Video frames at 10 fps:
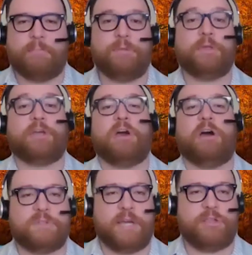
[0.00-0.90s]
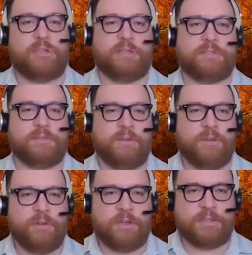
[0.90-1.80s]
monthly conversations
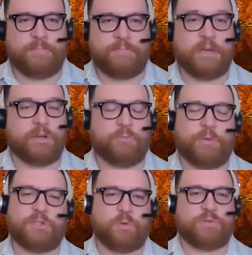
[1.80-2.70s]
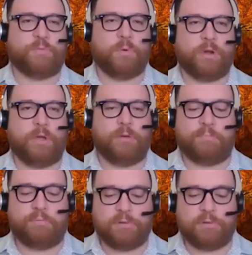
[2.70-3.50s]
to be a good resource for you.